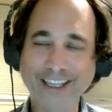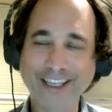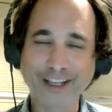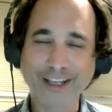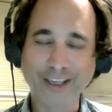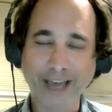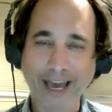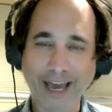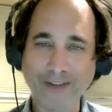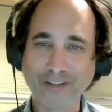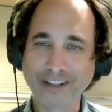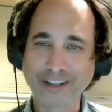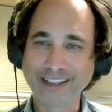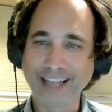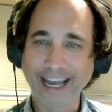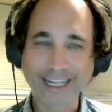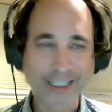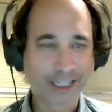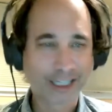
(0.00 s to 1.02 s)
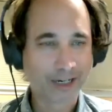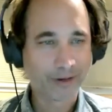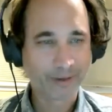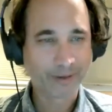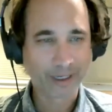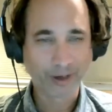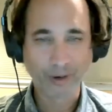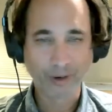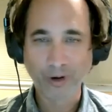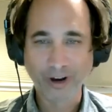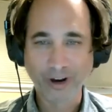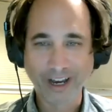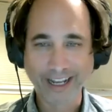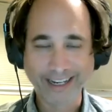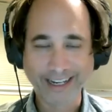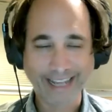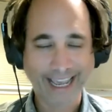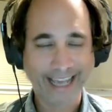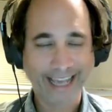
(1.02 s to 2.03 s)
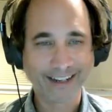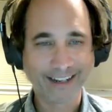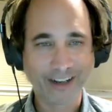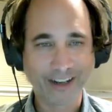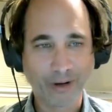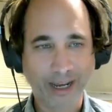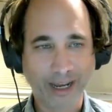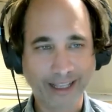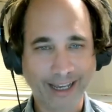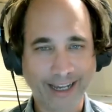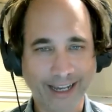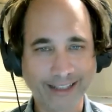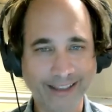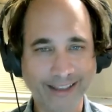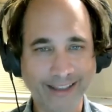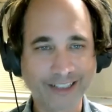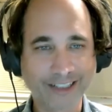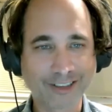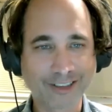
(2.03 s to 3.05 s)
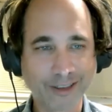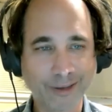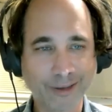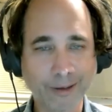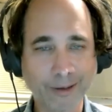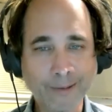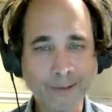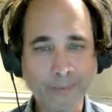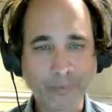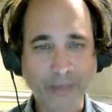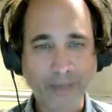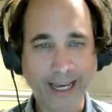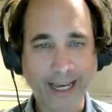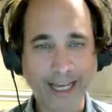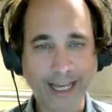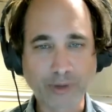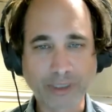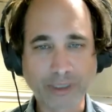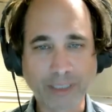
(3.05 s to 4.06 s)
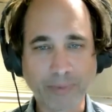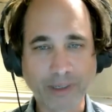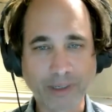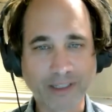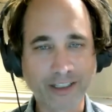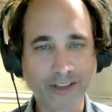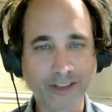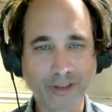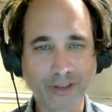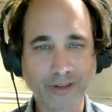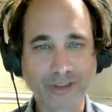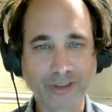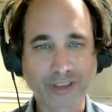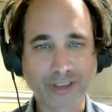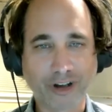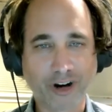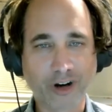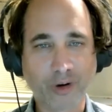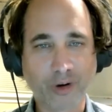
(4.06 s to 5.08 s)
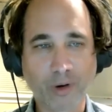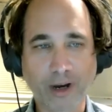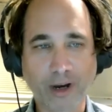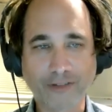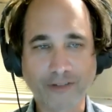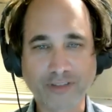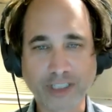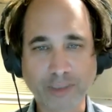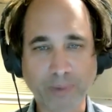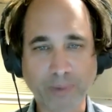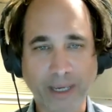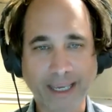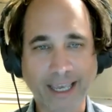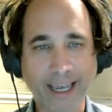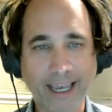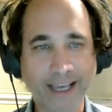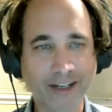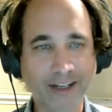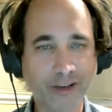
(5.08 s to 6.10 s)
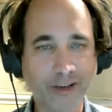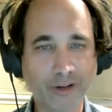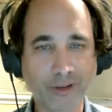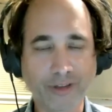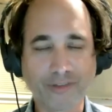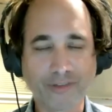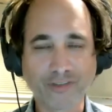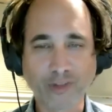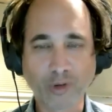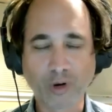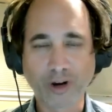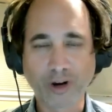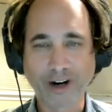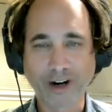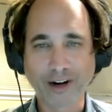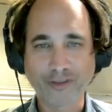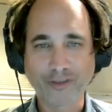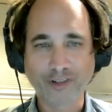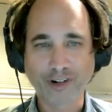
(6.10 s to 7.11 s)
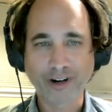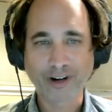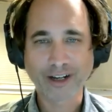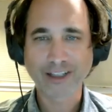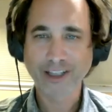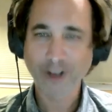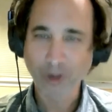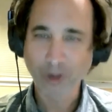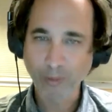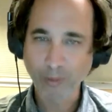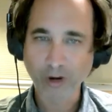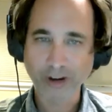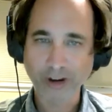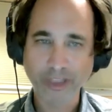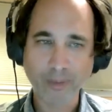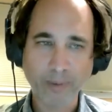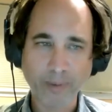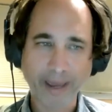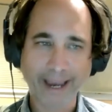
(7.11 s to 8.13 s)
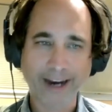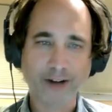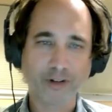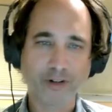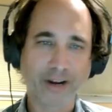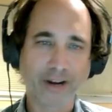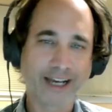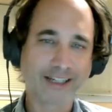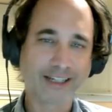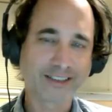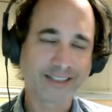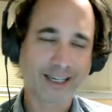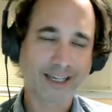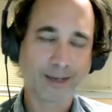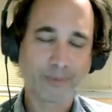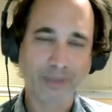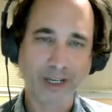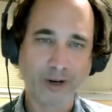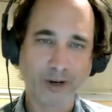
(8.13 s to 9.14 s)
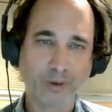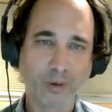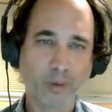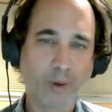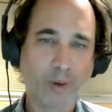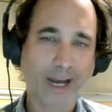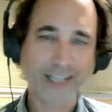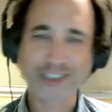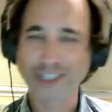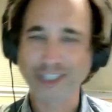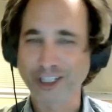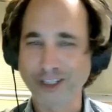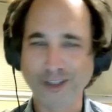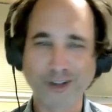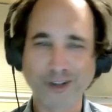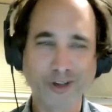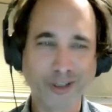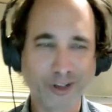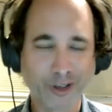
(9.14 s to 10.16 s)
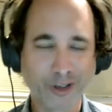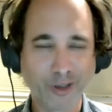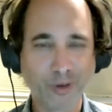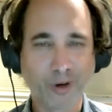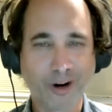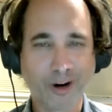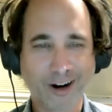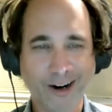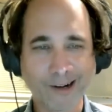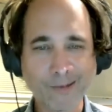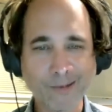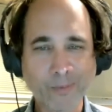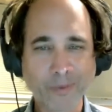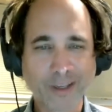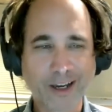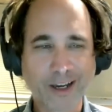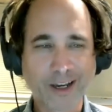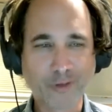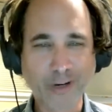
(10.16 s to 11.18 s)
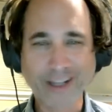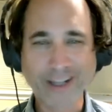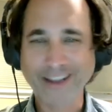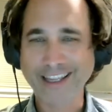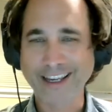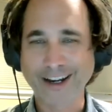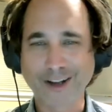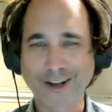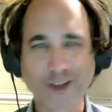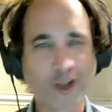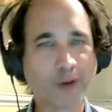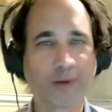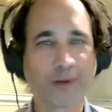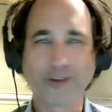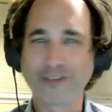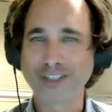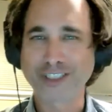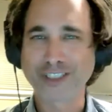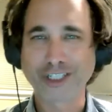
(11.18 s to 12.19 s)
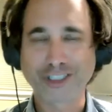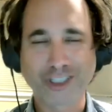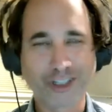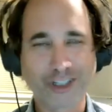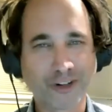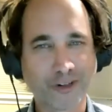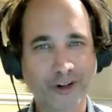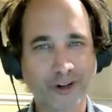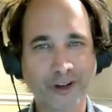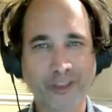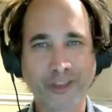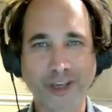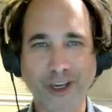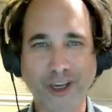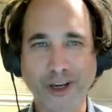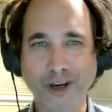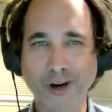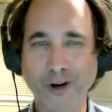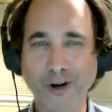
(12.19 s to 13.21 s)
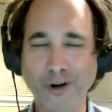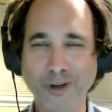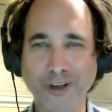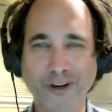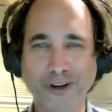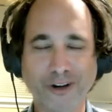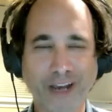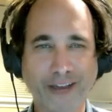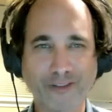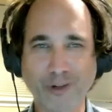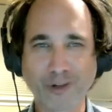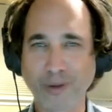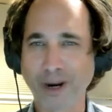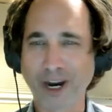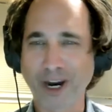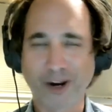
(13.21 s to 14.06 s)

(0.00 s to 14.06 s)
you know, you have a lot going on. And, you know, I, would like to, as we typically do, start off just by handing you the floor for a little more of the background. Um, you know, watching you, you know, you are a, really a global physician. You're on the go, you're everywhere